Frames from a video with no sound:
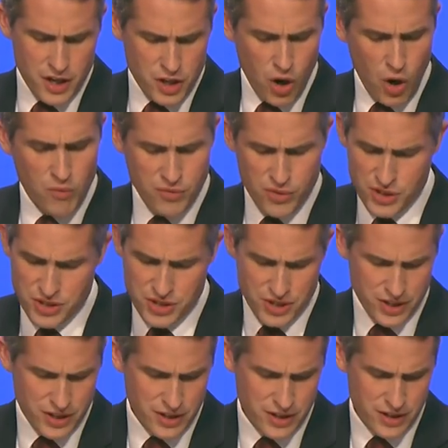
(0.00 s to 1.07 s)
Conference.
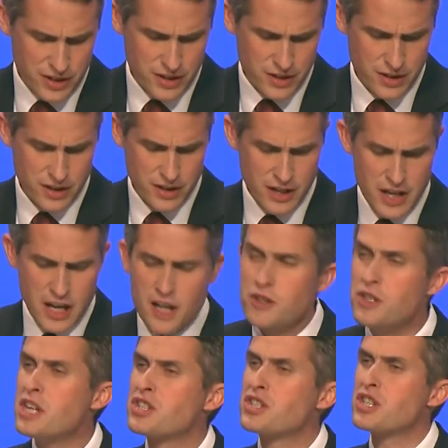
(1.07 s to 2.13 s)

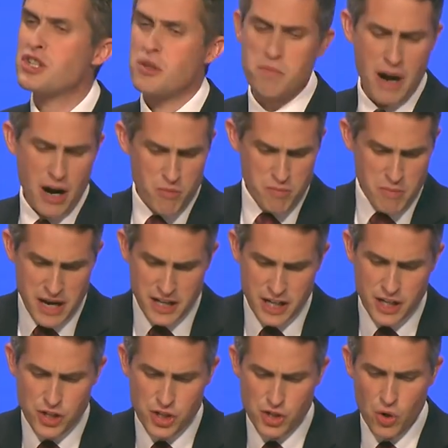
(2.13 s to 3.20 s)
This is about
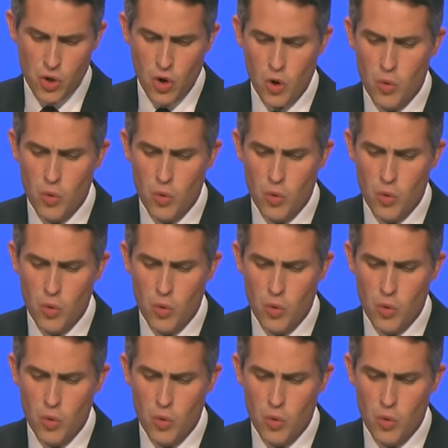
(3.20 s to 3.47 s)
making sure